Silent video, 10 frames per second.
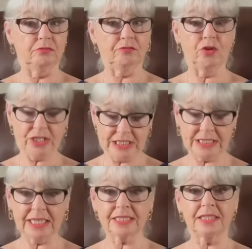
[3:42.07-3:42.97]
for this
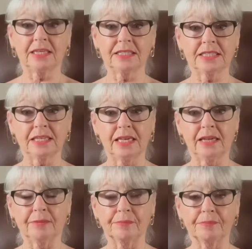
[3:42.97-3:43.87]
Saturday,
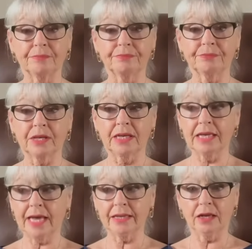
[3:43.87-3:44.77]
today,
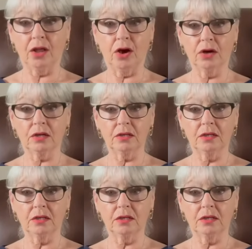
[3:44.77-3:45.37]
9 o'clock,